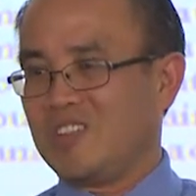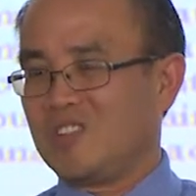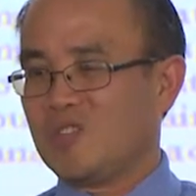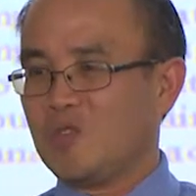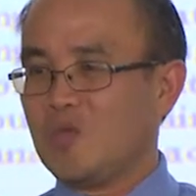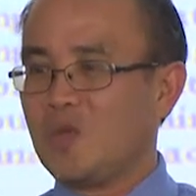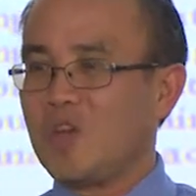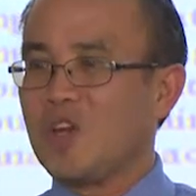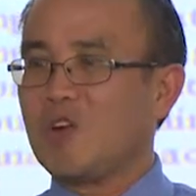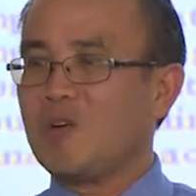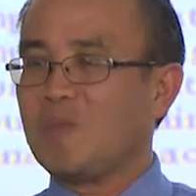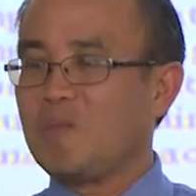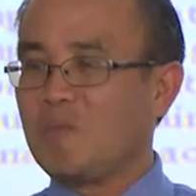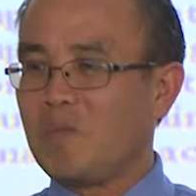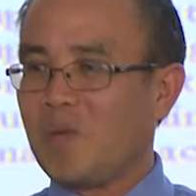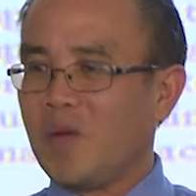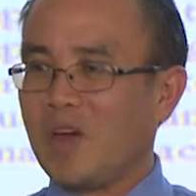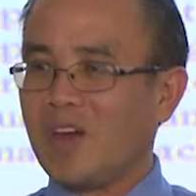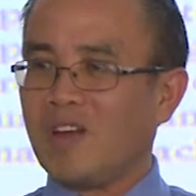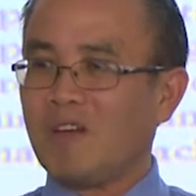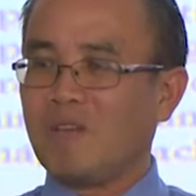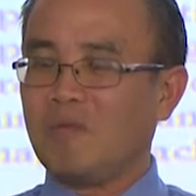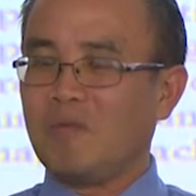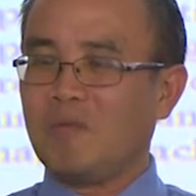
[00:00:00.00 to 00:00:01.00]
So we
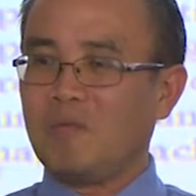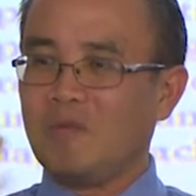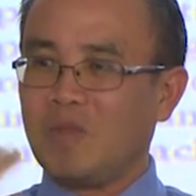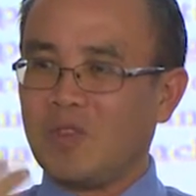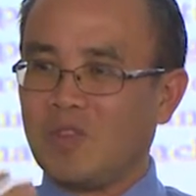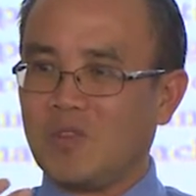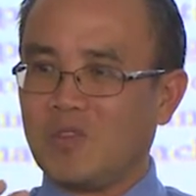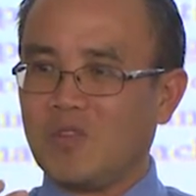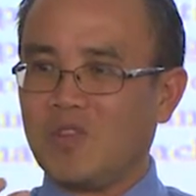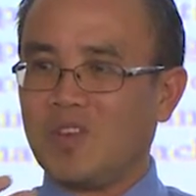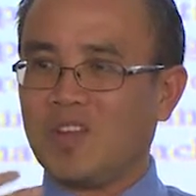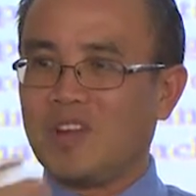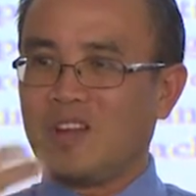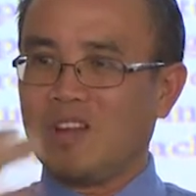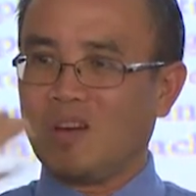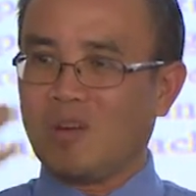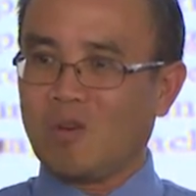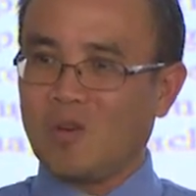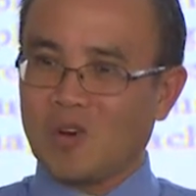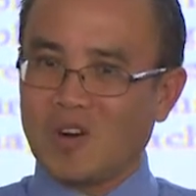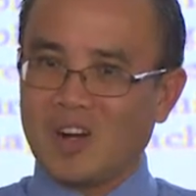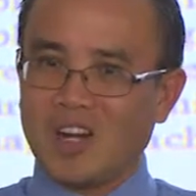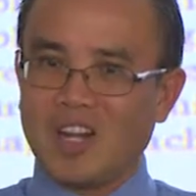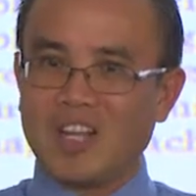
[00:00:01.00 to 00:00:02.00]
compare between the
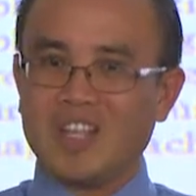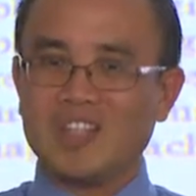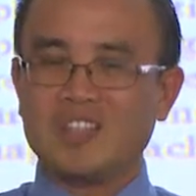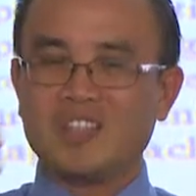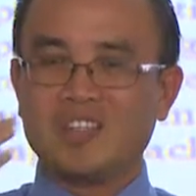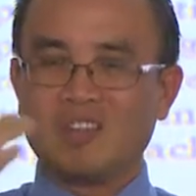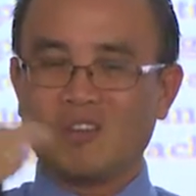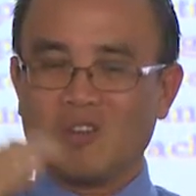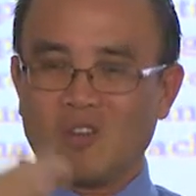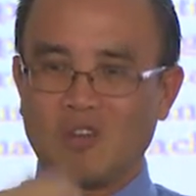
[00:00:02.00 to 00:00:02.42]
correlation